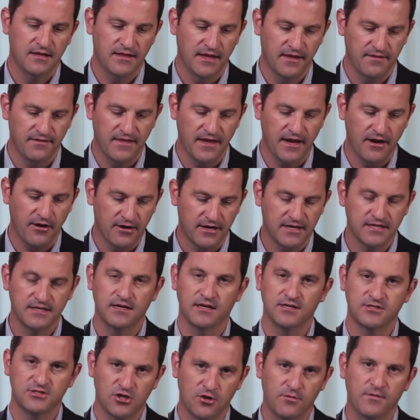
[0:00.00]
they're
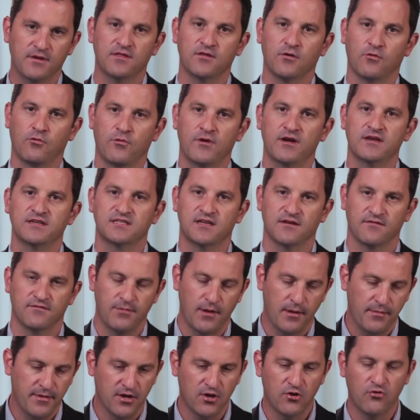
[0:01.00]
assuming the risk of
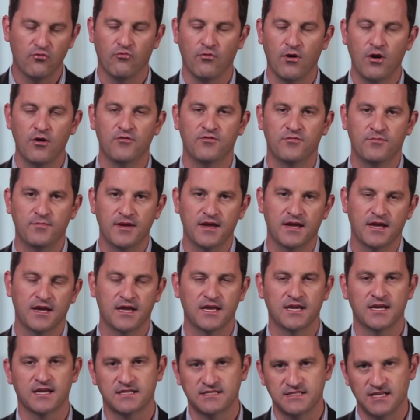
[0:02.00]
maybe growth being
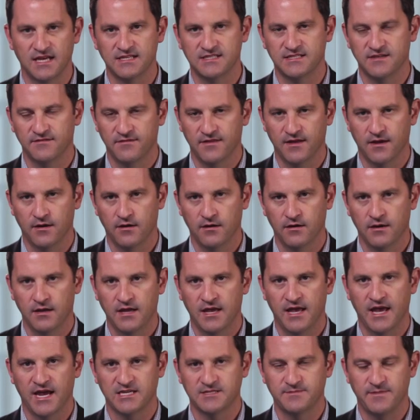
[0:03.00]
in excess of their
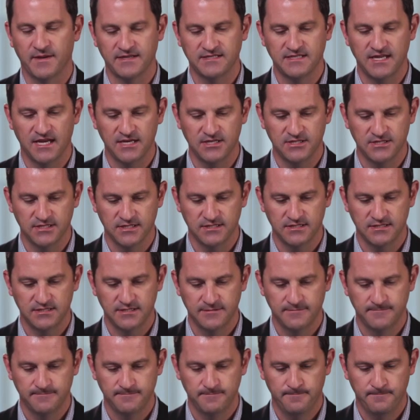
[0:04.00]

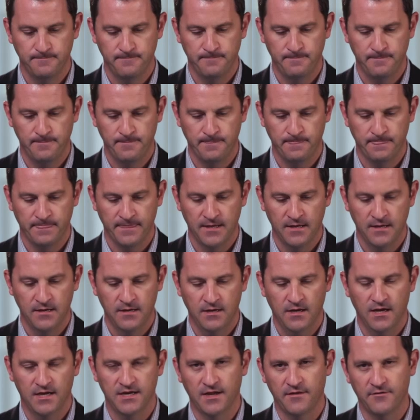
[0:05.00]
expectations.
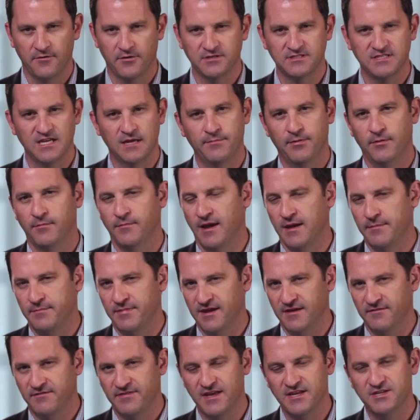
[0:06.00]
Another example might
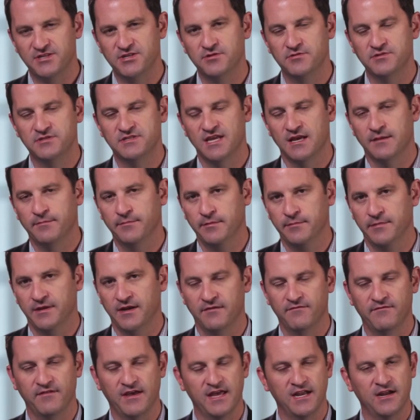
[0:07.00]
be if they choose to implement
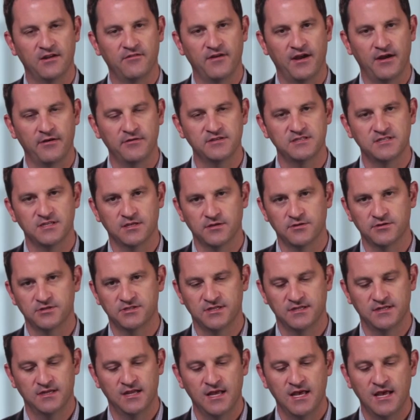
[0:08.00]
an antivirus
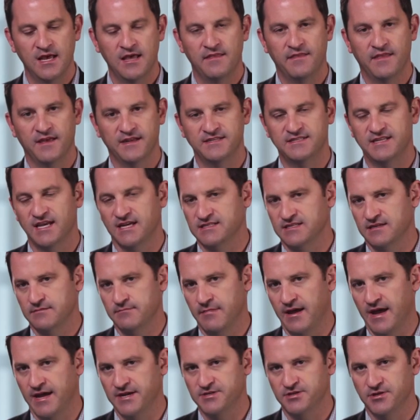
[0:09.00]
solution that doesn't
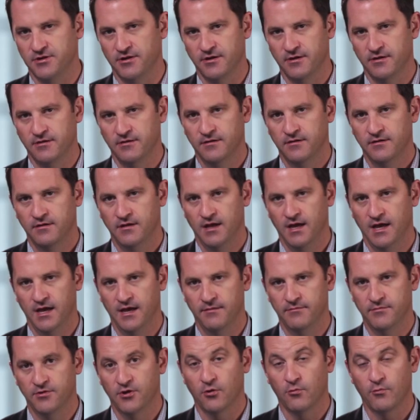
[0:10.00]
match your
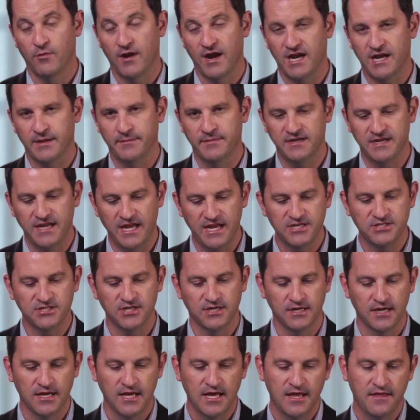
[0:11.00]

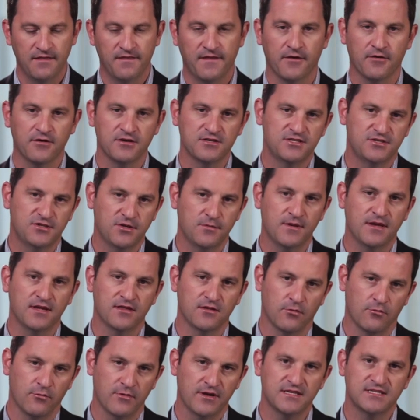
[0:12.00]
recommendation, they're assuming
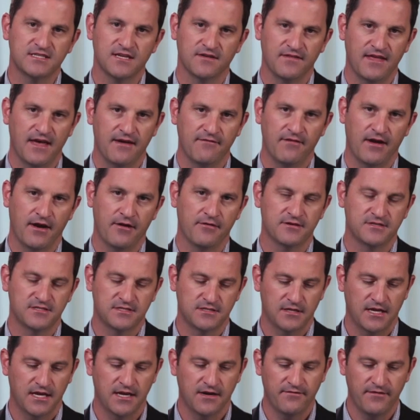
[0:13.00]
the risk of that
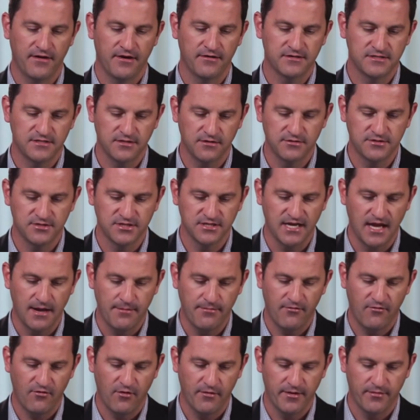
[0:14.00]
antivirus solution
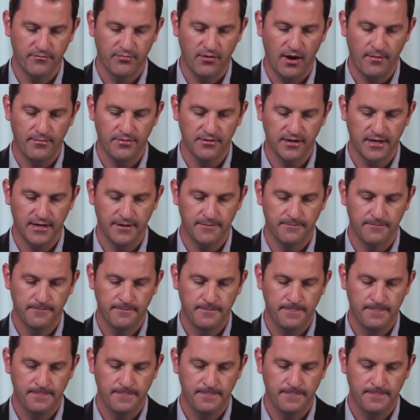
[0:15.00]
not performing properly.